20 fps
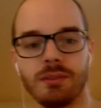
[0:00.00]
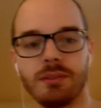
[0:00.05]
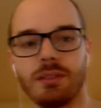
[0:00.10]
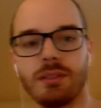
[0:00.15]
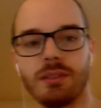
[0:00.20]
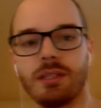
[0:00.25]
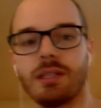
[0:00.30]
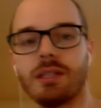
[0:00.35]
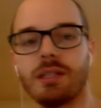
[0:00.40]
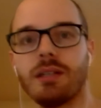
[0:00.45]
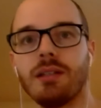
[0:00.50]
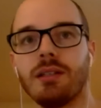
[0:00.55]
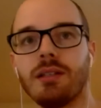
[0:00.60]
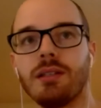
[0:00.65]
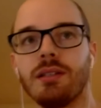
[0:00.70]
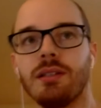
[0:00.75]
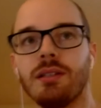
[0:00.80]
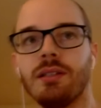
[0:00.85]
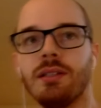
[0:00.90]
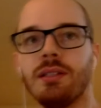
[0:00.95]
Yeah.
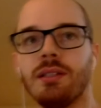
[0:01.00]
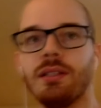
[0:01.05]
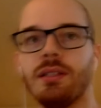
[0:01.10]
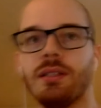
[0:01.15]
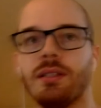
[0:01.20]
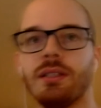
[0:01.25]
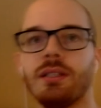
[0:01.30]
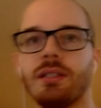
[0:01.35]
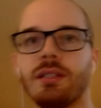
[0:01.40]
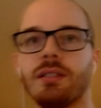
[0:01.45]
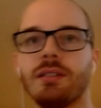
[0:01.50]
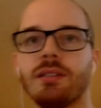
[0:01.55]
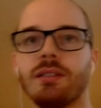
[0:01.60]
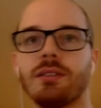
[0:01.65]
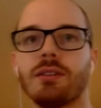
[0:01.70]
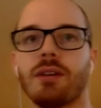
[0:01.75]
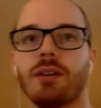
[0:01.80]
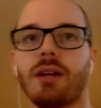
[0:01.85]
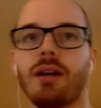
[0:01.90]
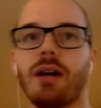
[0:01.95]

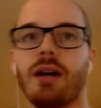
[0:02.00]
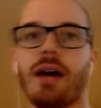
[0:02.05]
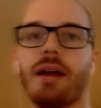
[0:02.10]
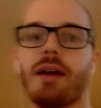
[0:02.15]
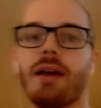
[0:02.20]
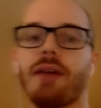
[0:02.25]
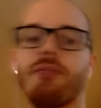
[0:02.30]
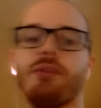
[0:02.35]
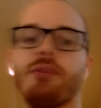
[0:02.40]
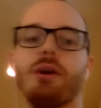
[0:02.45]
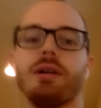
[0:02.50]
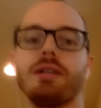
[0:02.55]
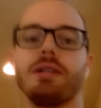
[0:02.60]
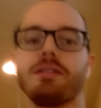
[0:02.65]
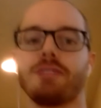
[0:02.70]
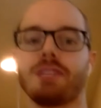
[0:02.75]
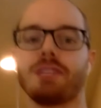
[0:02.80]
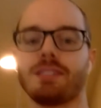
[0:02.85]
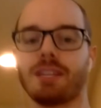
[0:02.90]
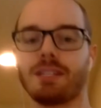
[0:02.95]
So I have no idea
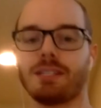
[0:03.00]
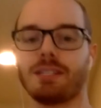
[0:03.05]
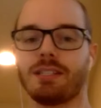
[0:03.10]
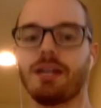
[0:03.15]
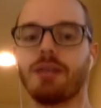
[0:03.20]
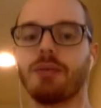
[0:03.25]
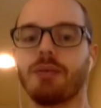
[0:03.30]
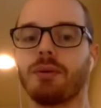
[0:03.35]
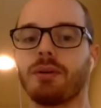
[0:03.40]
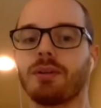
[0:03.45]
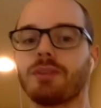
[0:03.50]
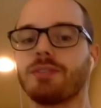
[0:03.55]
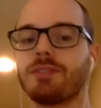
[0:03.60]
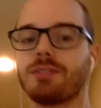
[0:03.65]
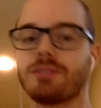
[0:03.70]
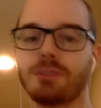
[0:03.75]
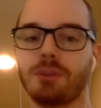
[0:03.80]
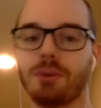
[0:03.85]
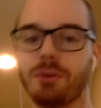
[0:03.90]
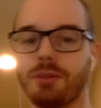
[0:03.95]
if that's actually how it works.
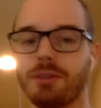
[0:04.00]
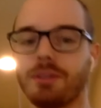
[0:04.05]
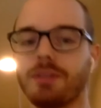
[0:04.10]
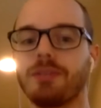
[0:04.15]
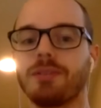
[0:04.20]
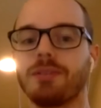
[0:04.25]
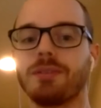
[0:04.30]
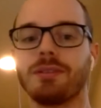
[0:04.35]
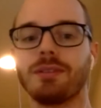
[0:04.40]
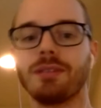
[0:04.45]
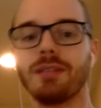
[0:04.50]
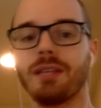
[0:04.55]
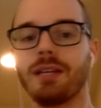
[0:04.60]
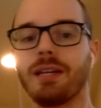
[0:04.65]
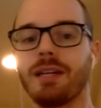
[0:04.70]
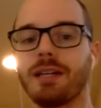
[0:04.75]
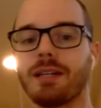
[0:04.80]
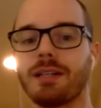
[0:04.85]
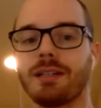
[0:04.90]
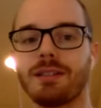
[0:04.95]
Totally
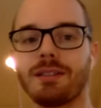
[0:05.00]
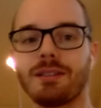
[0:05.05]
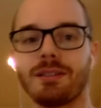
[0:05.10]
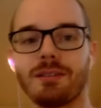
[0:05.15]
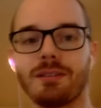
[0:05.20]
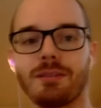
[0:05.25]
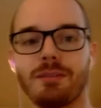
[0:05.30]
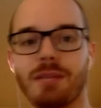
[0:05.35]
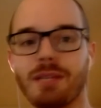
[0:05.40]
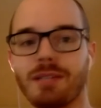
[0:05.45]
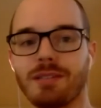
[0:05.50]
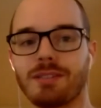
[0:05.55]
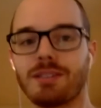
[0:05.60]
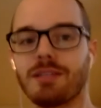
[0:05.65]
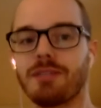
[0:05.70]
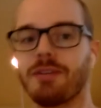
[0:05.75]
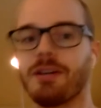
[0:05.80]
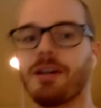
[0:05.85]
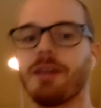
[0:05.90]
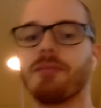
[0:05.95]
making
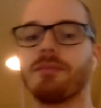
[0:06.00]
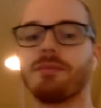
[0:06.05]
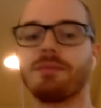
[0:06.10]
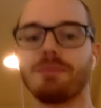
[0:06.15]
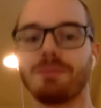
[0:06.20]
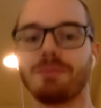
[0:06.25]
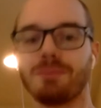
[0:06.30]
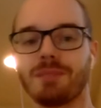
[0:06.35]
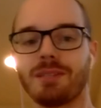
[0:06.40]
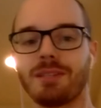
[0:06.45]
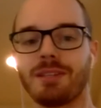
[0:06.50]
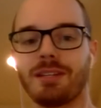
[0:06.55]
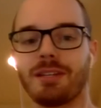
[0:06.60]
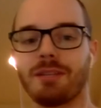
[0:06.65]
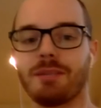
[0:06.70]
stuff up to think